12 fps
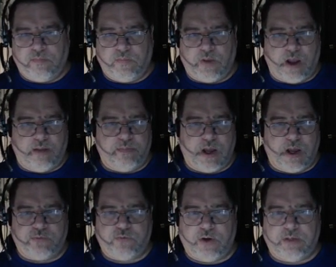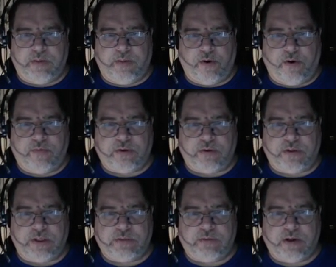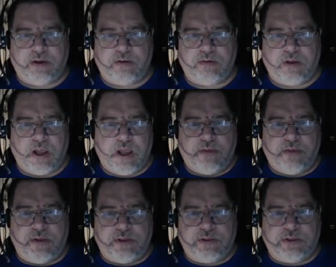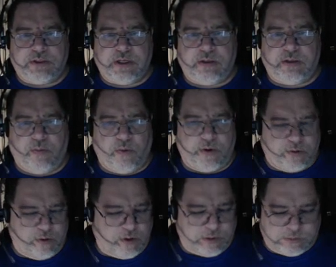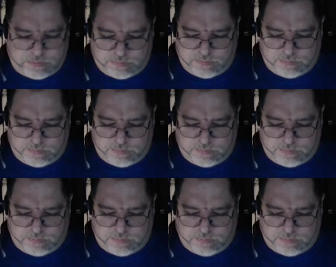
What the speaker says: I'm not trying to be perfect on this right now. This is just getting the point across.